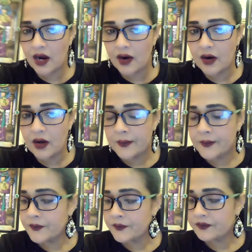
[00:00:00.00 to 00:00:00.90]
are
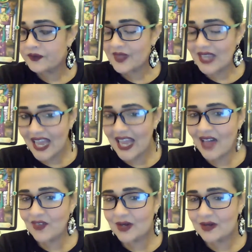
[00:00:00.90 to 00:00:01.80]
I
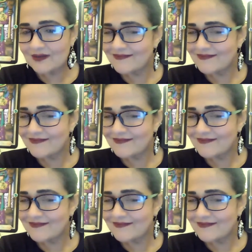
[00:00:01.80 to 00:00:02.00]
have it.